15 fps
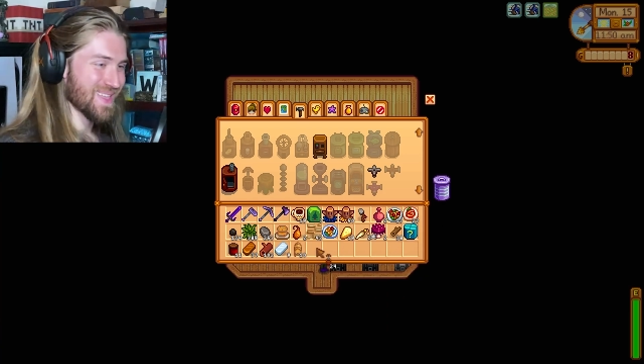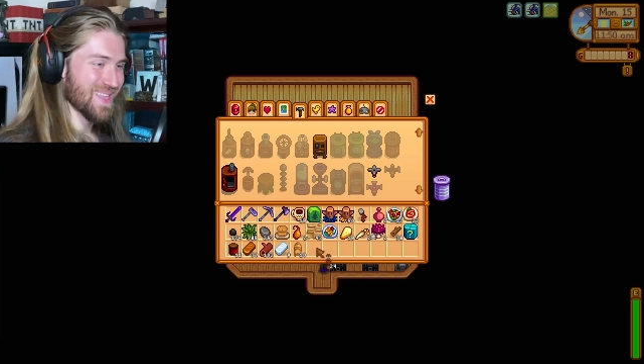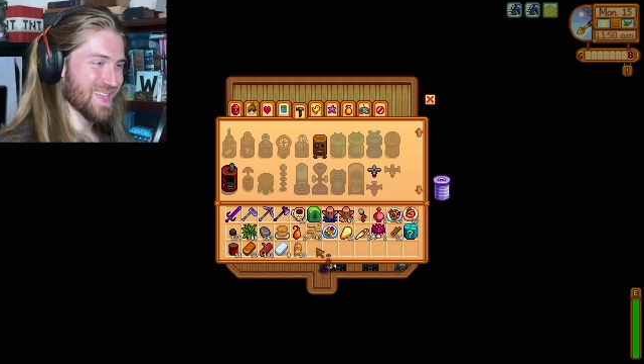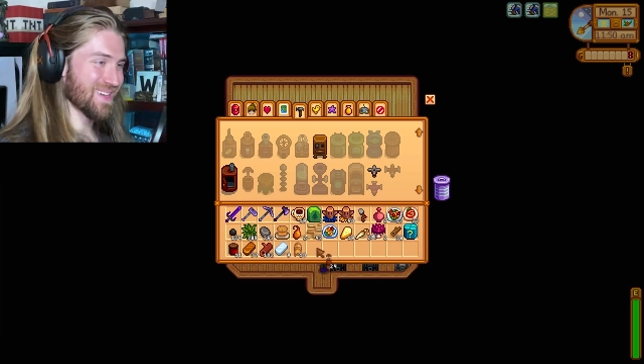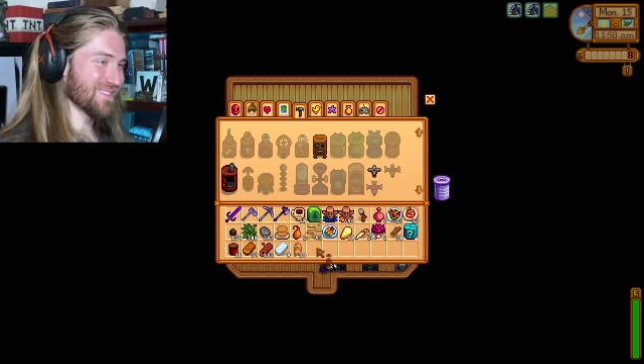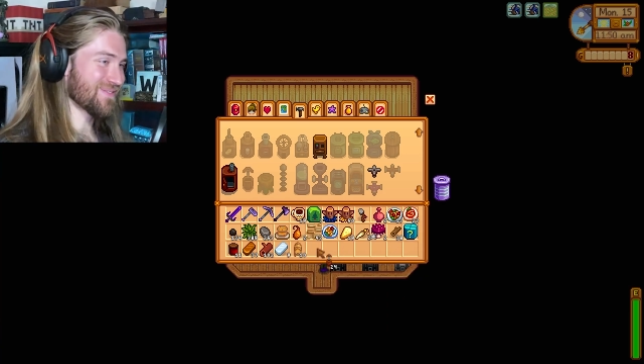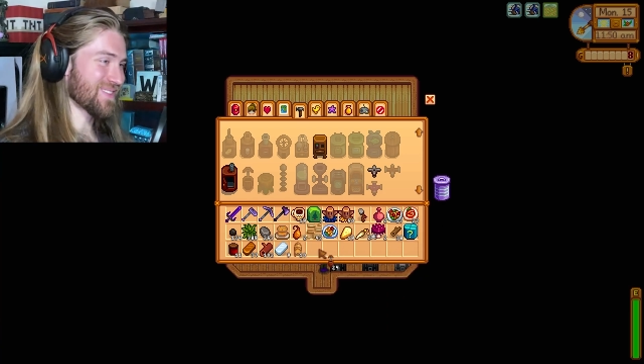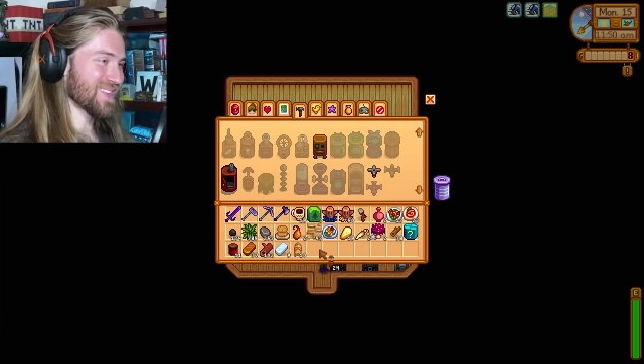
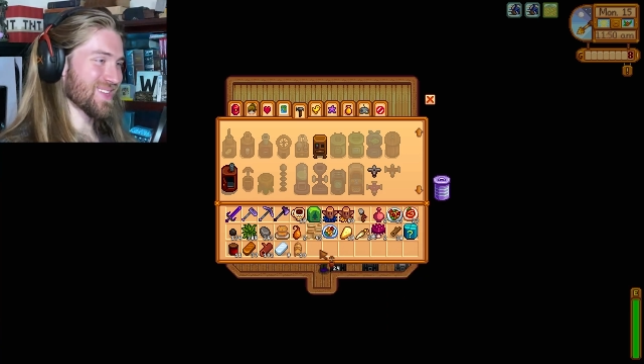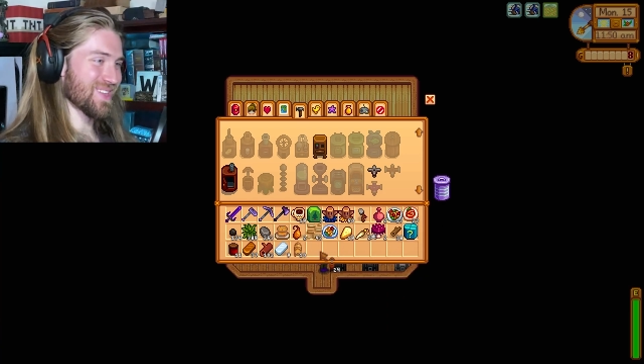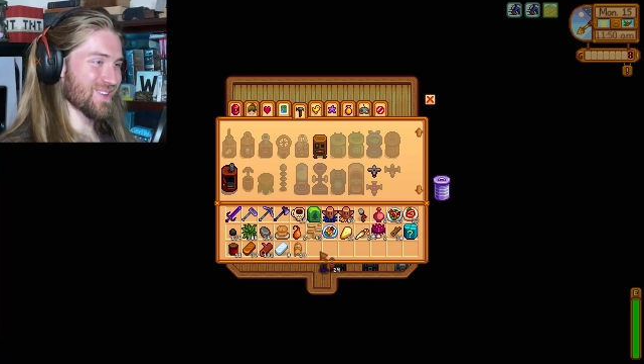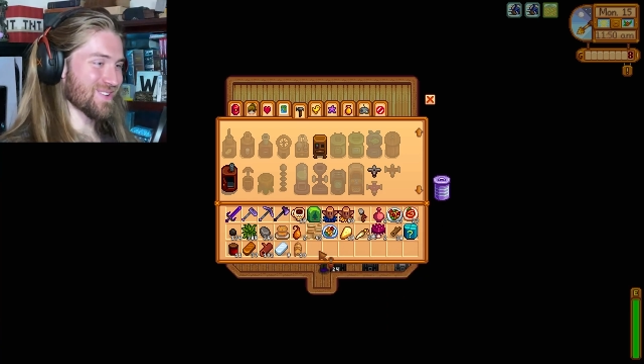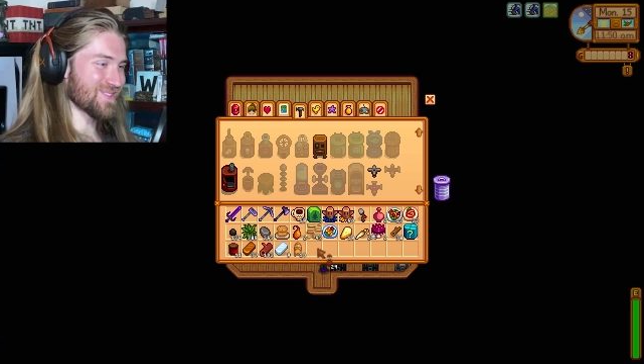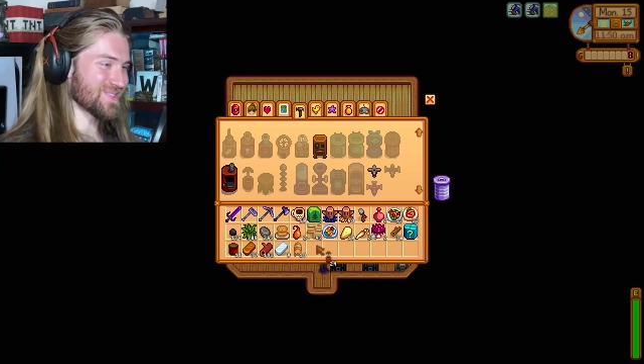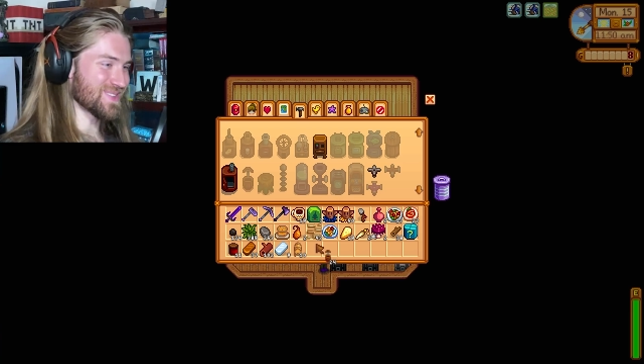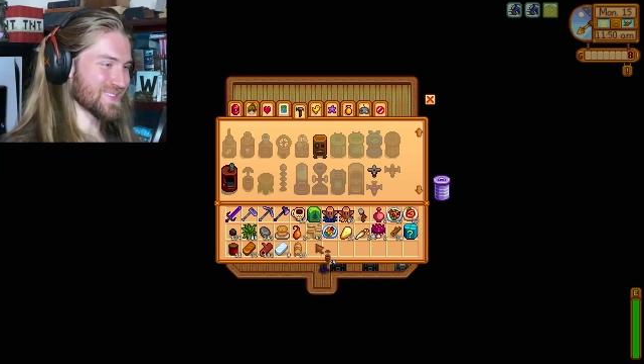Of
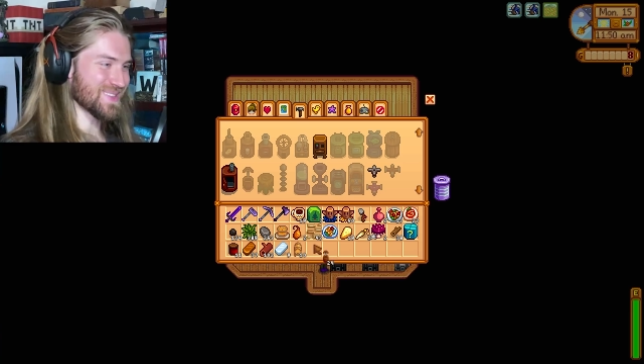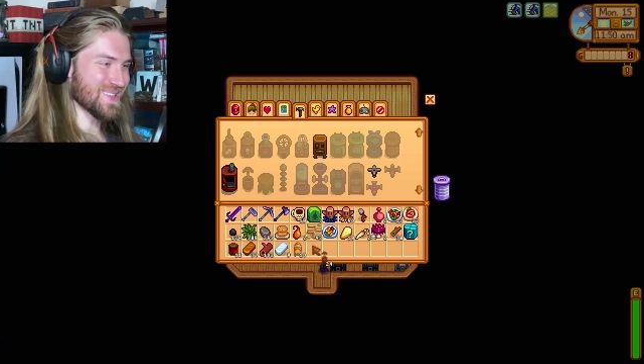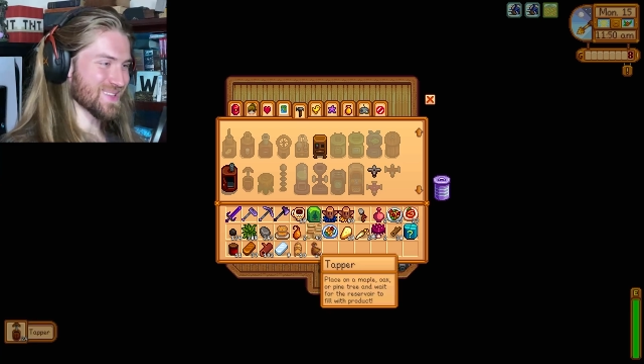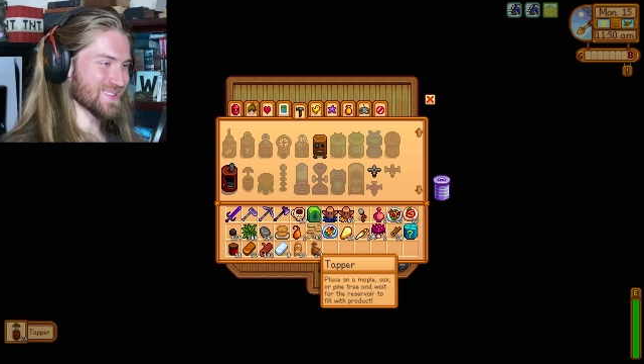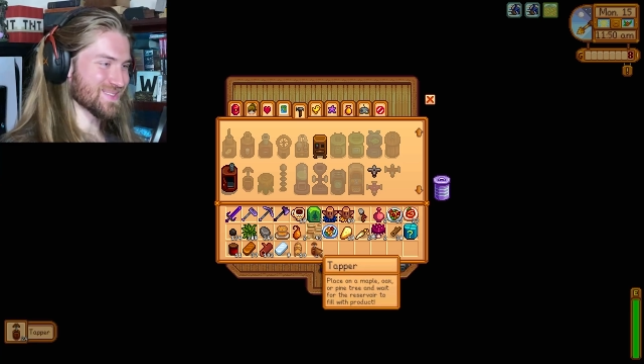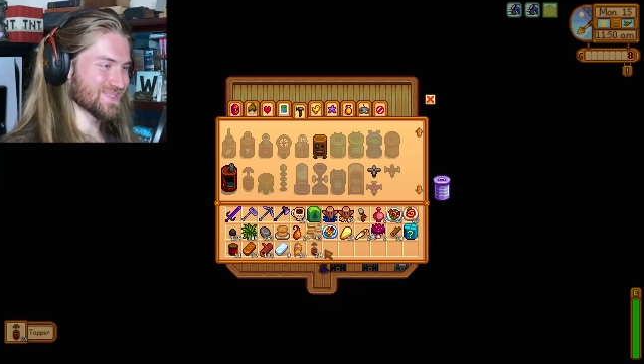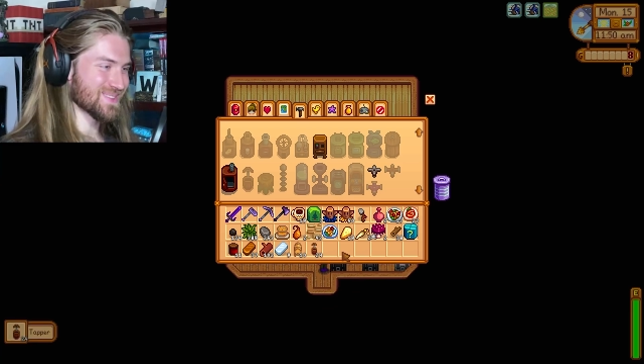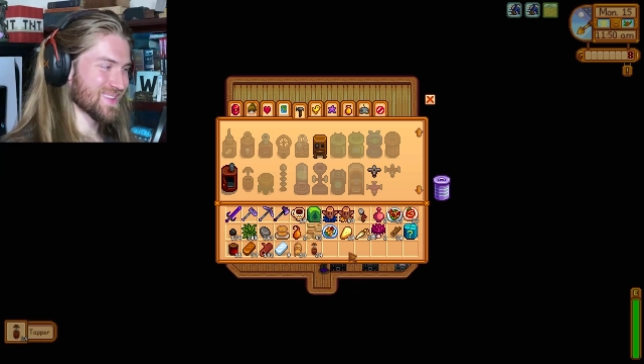course it
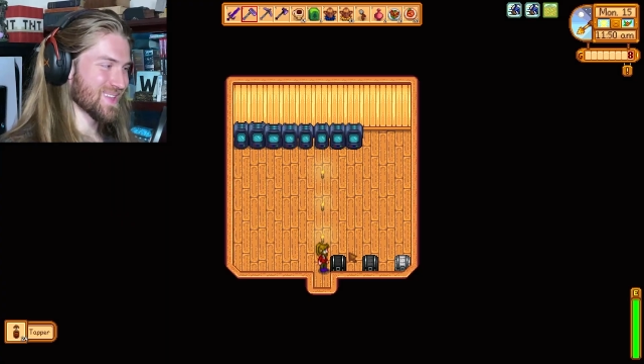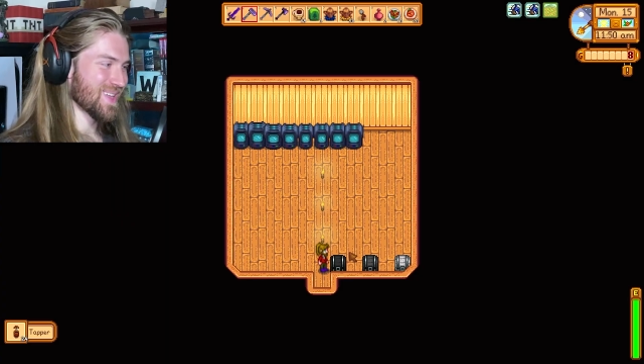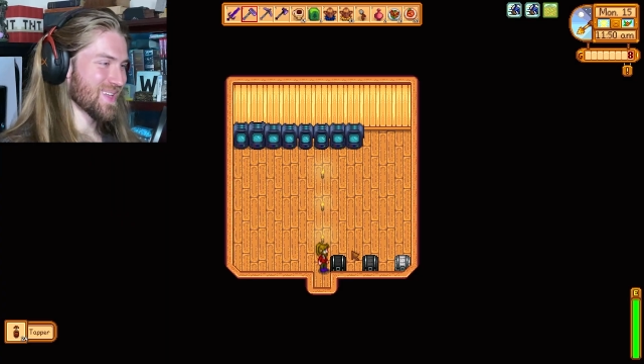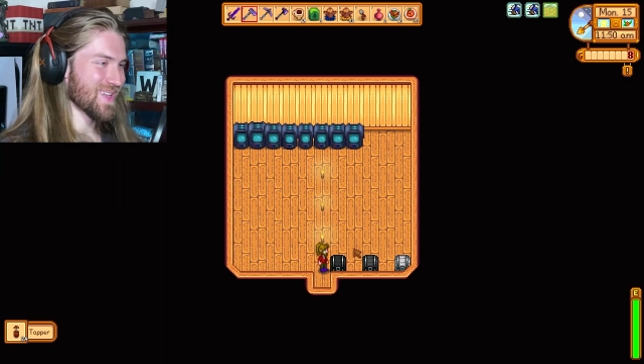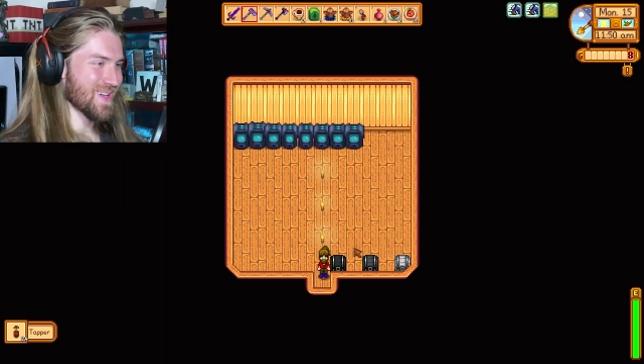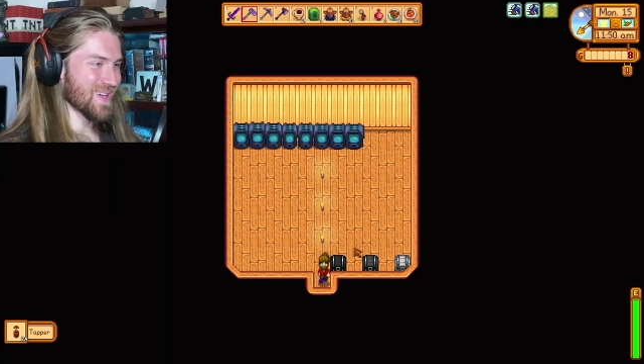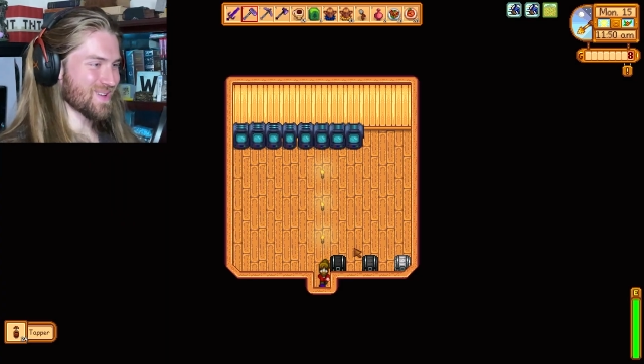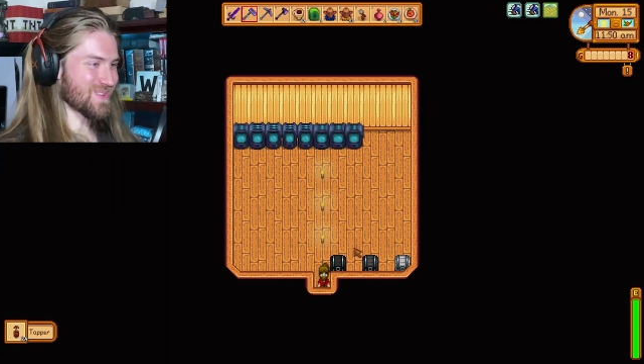is.
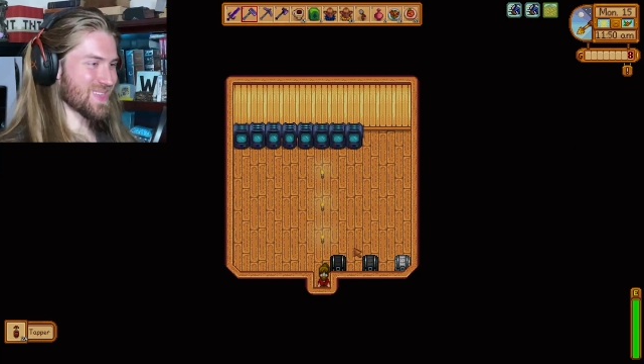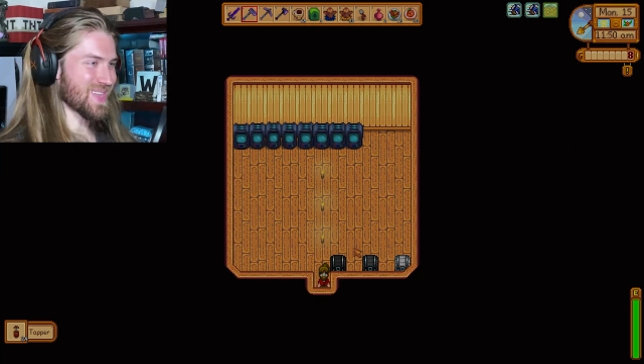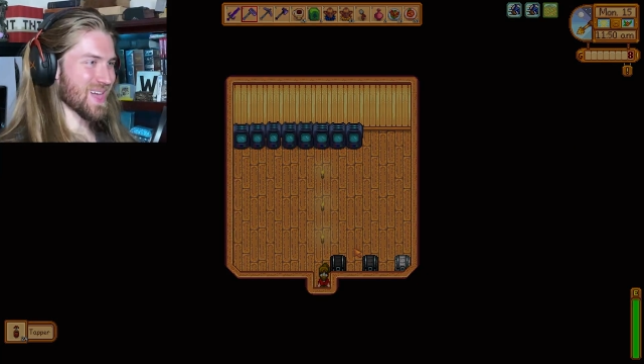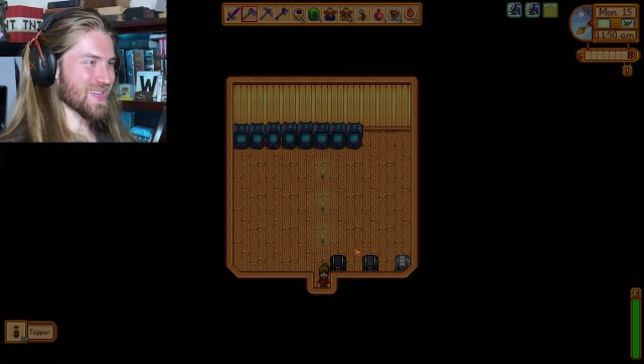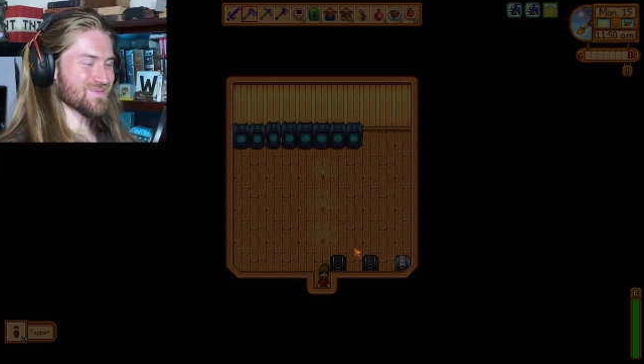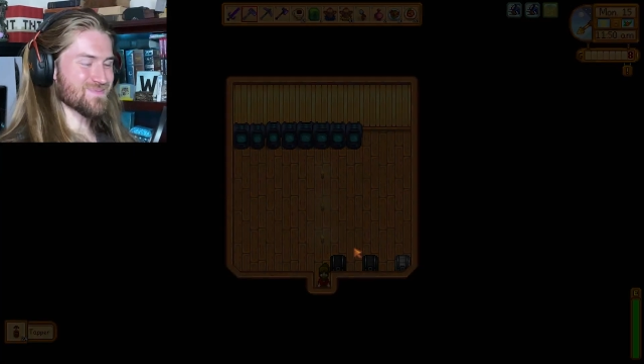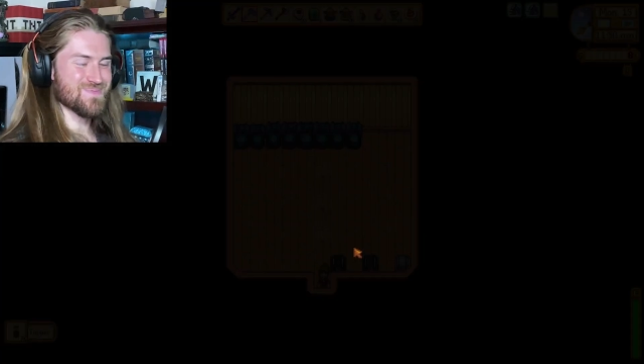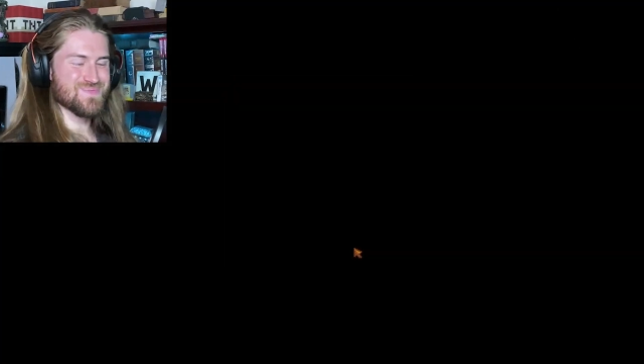Okay.